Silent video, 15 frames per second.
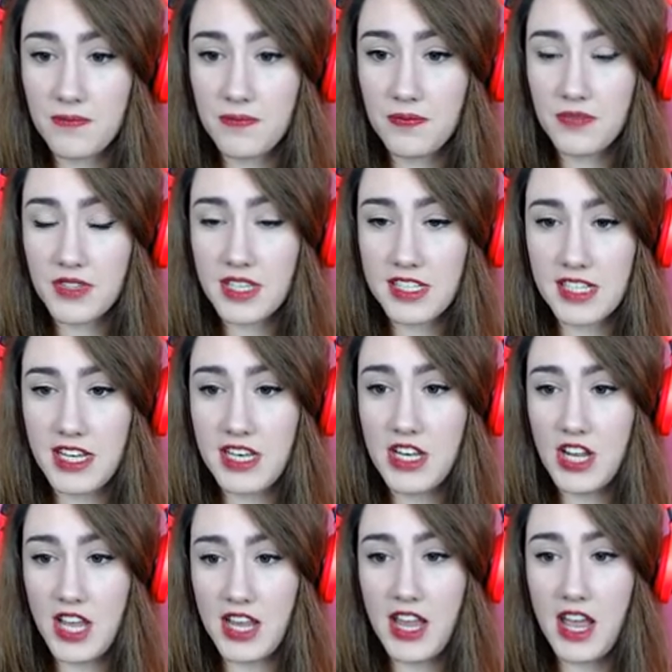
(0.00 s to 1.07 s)
Because
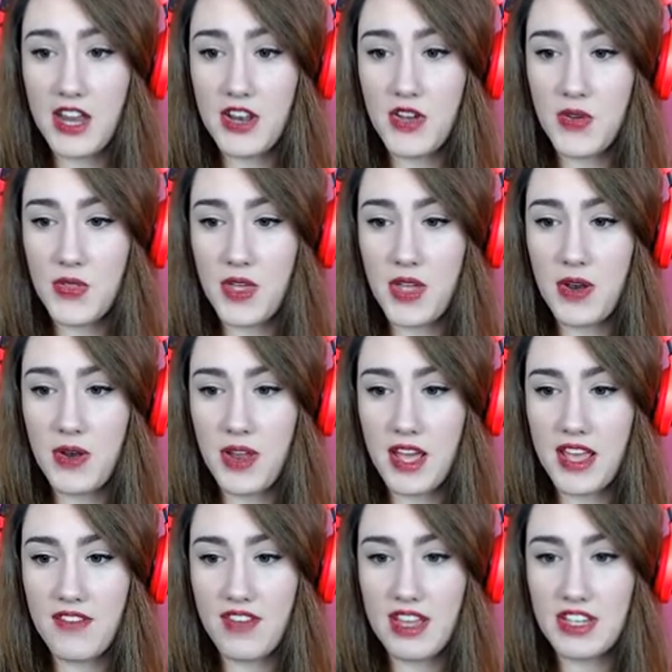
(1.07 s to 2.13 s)
I know that
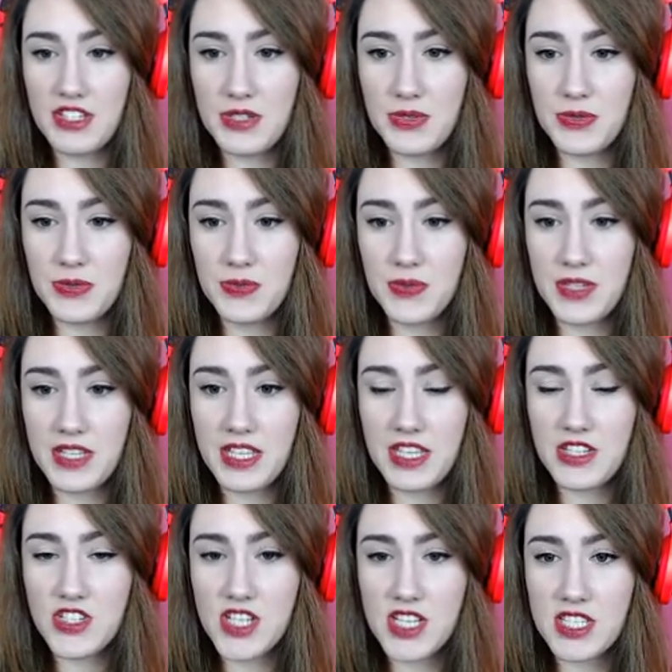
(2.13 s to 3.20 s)
I've had to really
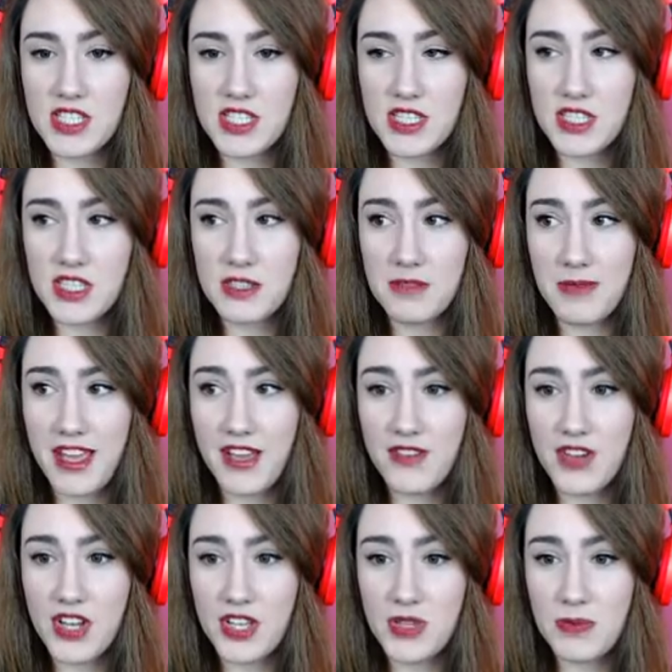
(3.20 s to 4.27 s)
adjust the mic
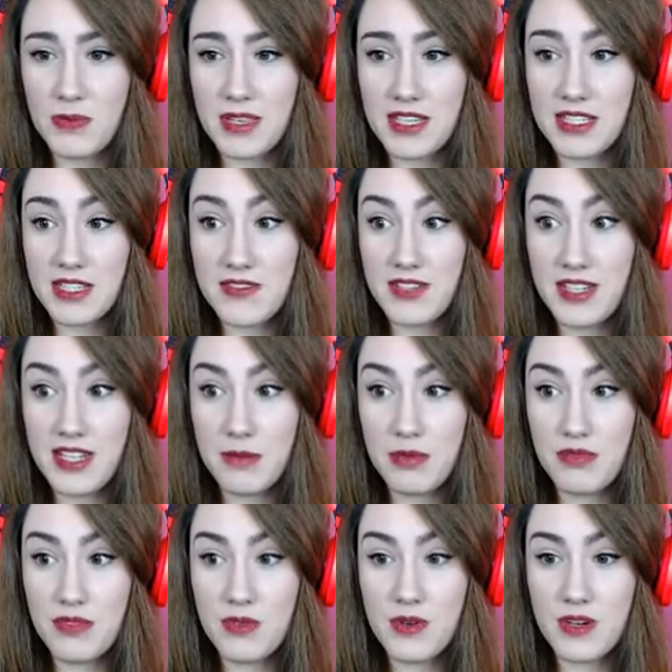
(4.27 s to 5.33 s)
volume because I've done that
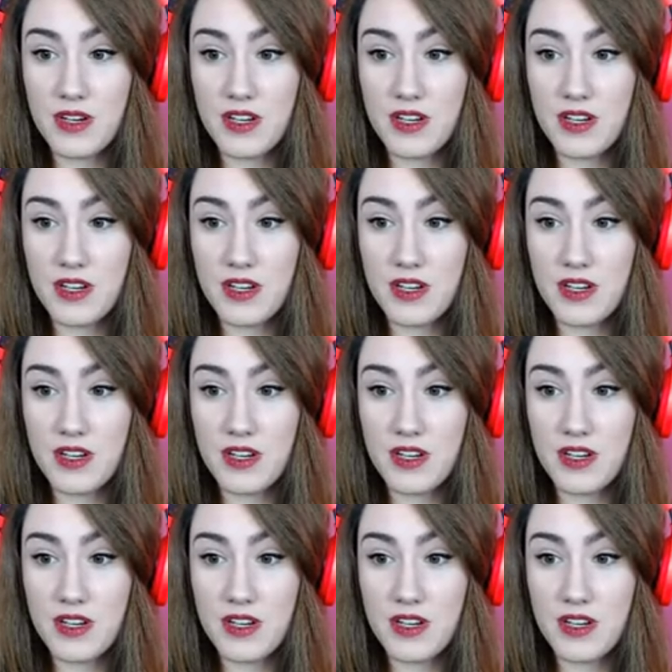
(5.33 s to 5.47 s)
before.